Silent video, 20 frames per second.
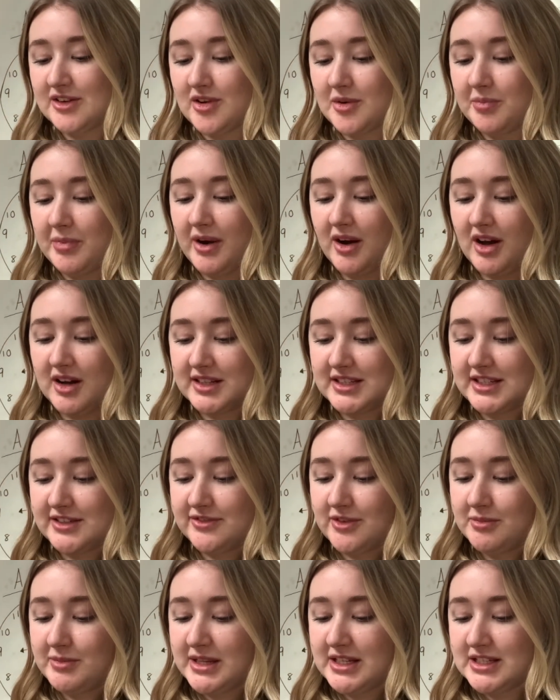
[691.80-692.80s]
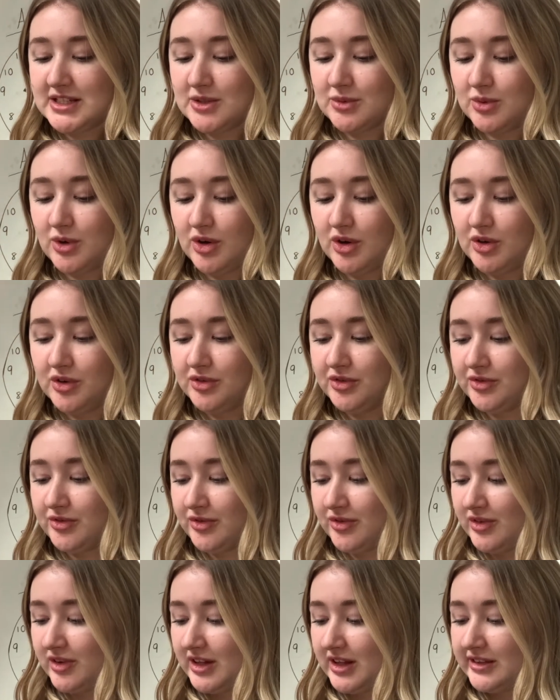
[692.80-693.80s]
party for Mr. Wolf.
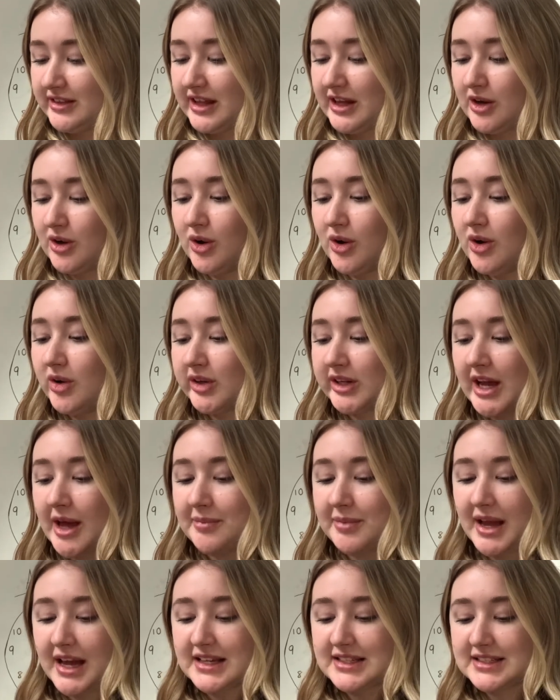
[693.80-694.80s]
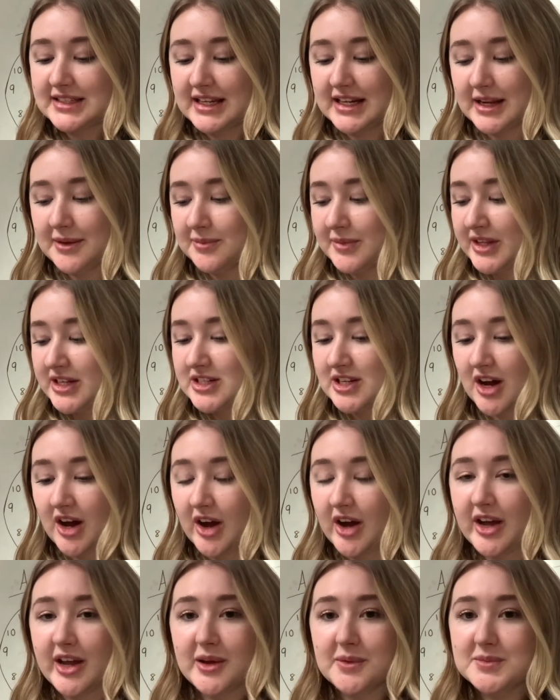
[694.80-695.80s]
And they all kept asking him the
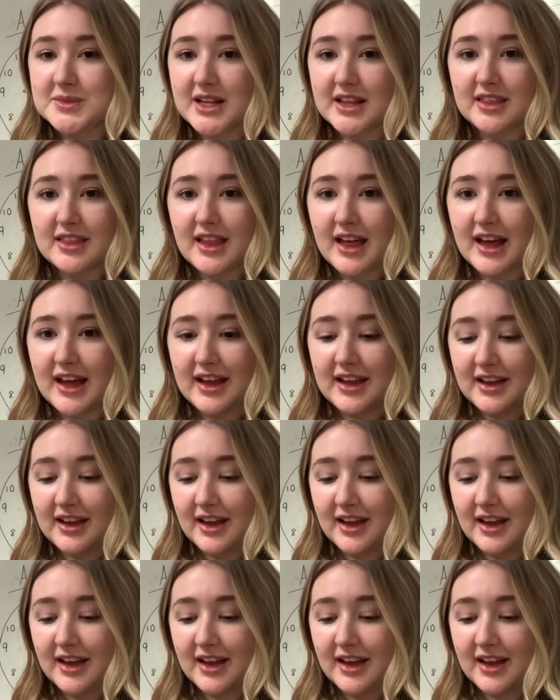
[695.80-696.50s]
time, didn't they?